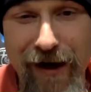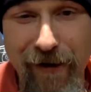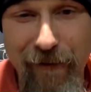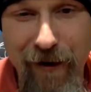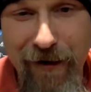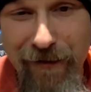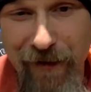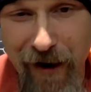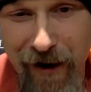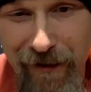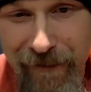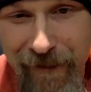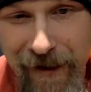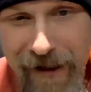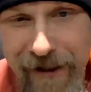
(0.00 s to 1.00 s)
get one
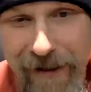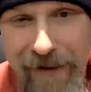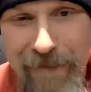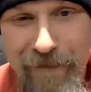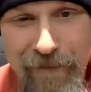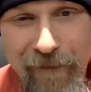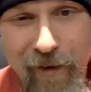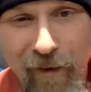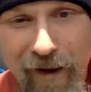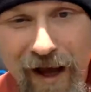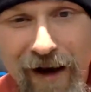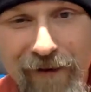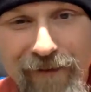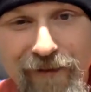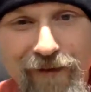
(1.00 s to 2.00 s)
done
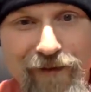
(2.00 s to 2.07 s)
without